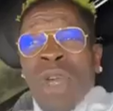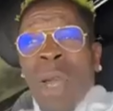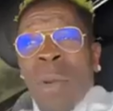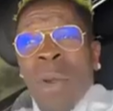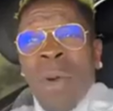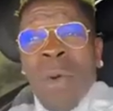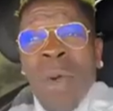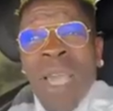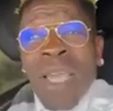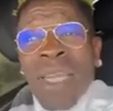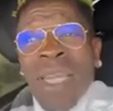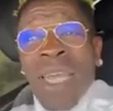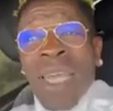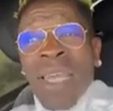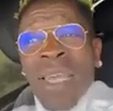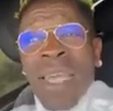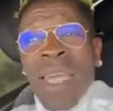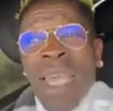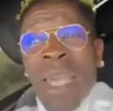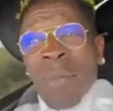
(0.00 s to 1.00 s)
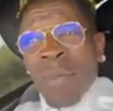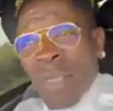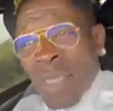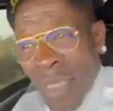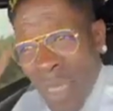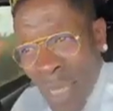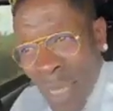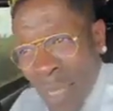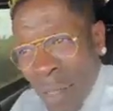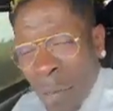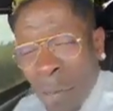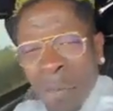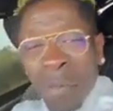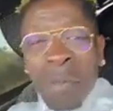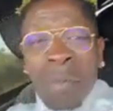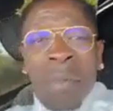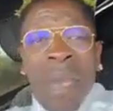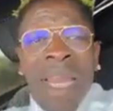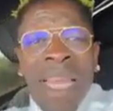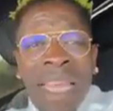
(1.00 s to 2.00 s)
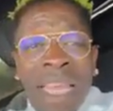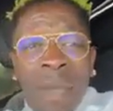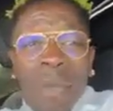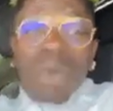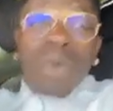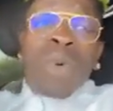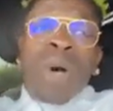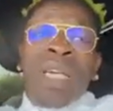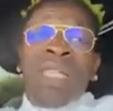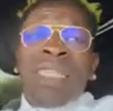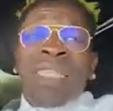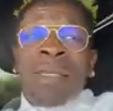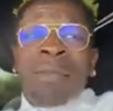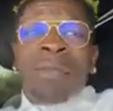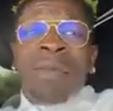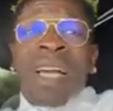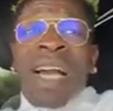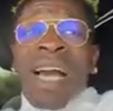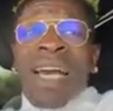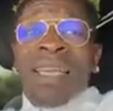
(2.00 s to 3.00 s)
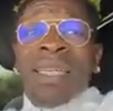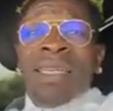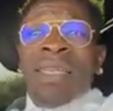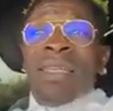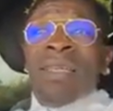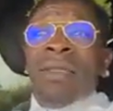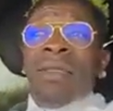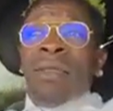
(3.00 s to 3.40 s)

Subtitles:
to come and work there, MTN, but they gave me one SIM card